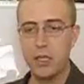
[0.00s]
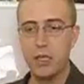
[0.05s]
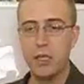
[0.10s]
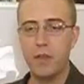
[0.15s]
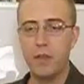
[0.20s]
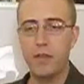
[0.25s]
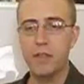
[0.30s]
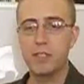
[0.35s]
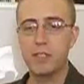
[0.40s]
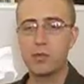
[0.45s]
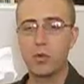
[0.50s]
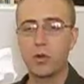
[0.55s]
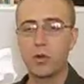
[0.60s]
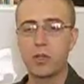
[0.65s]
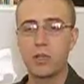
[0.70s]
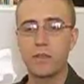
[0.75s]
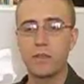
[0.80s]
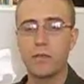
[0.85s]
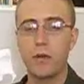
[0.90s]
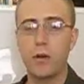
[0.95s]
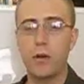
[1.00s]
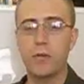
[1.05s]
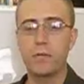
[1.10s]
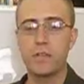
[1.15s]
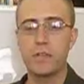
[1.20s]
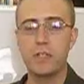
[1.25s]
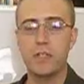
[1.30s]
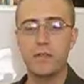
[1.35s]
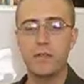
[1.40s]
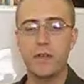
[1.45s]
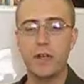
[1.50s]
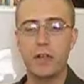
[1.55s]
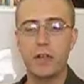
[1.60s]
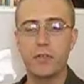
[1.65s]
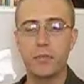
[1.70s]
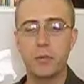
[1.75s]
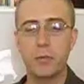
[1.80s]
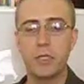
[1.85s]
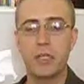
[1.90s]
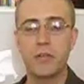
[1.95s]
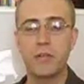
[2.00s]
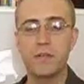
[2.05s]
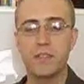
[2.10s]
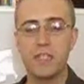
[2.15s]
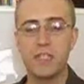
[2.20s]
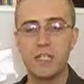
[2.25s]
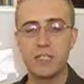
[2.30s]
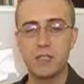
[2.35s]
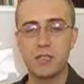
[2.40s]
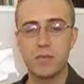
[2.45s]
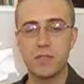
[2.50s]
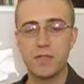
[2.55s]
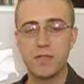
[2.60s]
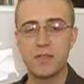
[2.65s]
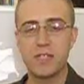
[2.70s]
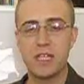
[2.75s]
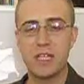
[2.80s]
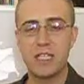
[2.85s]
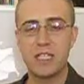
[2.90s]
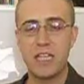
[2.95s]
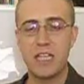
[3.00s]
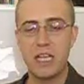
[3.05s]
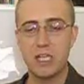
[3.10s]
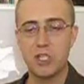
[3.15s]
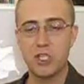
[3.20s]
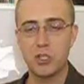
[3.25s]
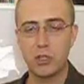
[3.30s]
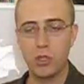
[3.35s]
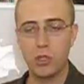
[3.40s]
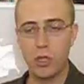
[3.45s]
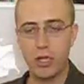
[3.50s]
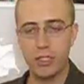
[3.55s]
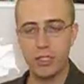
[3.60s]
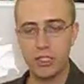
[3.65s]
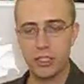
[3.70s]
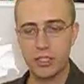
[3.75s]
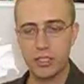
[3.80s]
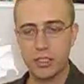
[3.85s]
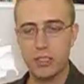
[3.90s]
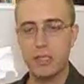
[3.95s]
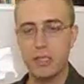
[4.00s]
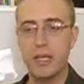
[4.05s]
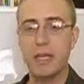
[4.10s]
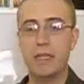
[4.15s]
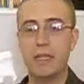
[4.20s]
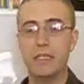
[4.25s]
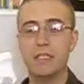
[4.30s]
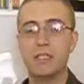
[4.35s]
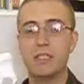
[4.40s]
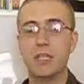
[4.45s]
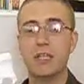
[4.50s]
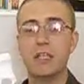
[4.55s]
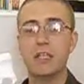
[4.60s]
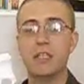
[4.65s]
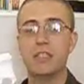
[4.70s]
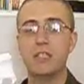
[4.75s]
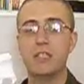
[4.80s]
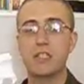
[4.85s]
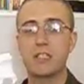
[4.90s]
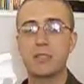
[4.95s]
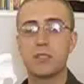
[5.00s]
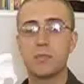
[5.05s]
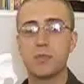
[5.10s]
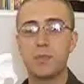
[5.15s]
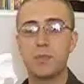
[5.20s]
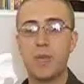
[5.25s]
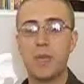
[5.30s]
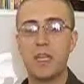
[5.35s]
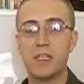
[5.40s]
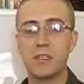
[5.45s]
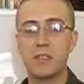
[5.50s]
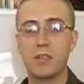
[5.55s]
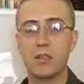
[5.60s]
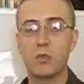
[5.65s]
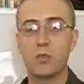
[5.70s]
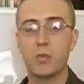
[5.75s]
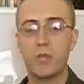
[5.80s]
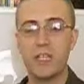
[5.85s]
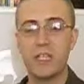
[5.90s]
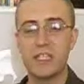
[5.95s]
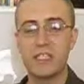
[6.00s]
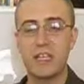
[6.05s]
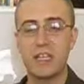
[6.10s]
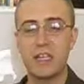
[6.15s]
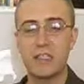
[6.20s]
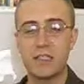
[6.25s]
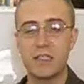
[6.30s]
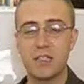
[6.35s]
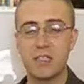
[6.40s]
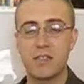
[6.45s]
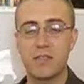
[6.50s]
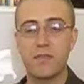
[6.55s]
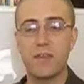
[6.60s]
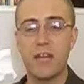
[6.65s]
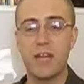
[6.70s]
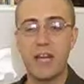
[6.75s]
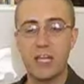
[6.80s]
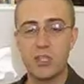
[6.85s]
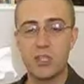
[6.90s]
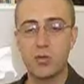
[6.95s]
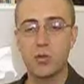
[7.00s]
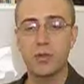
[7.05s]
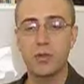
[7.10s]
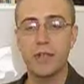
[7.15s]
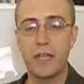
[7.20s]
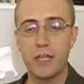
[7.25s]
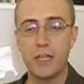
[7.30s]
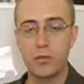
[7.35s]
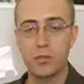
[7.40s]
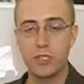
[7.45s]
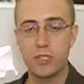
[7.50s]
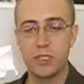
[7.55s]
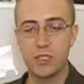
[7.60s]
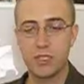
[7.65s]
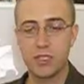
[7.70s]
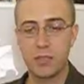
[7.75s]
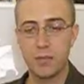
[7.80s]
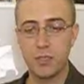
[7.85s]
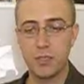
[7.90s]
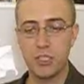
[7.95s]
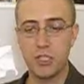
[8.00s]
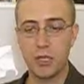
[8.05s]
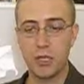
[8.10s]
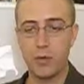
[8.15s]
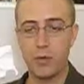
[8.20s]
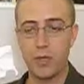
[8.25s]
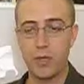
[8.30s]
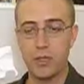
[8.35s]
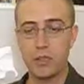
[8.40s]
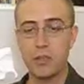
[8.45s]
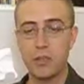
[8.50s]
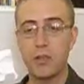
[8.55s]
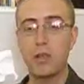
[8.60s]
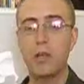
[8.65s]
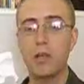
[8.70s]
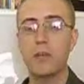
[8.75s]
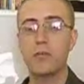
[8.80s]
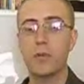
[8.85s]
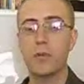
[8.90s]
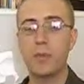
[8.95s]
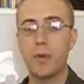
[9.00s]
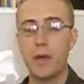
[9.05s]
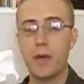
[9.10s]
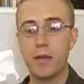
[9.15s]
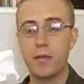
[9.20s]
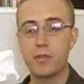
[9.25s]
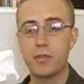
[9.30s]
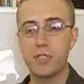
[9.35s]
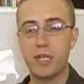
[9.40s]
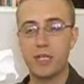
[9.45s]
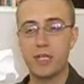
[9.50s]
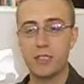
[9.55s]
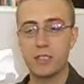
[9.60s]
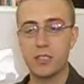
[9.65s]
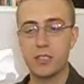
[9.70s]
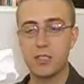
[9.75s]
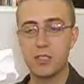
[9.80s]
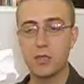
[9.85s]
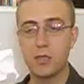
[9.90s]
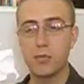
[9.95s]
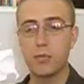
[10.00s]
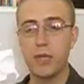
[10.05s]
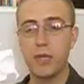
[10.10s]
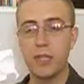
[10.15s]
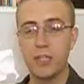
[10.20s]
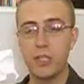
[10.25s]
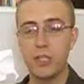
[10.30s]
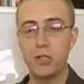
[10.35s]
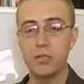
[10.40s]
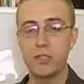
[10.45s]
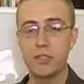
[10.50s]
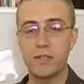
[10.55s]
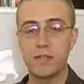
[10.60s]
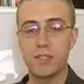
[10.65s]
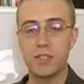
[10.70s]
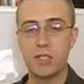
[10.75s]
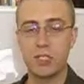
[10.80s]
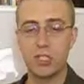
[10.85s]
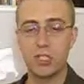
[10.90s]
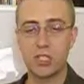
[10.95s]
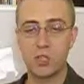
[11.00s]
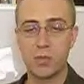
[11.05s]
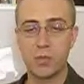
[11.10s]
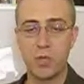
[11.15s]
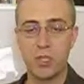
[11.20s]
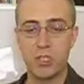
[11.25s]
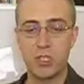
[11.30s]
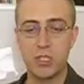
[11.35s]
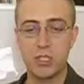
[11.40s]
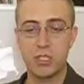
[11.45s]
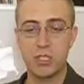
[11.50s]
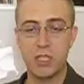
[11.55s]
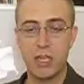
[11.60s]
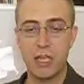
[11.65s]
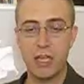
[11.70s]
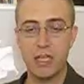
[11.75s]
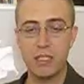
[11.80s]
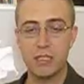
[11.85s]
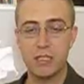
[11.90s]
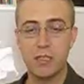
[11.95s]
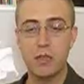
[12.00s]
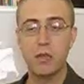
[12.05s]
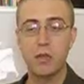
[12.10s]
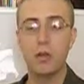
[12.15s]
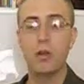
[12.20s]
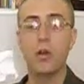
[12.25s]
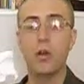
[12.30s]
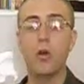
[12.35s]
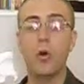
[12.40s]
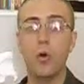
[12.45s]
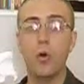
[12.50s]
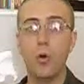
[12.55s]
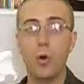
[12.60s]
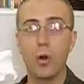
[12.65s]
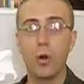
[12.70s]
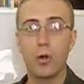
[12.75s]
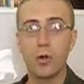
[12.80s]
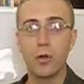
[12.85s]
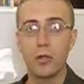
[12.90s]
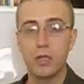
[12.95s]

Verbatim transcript: This work involved the development of systems of sentential logic, that is, systems based on the way sentences of natural languages can be generated from other sentences by the use of such expressions as or,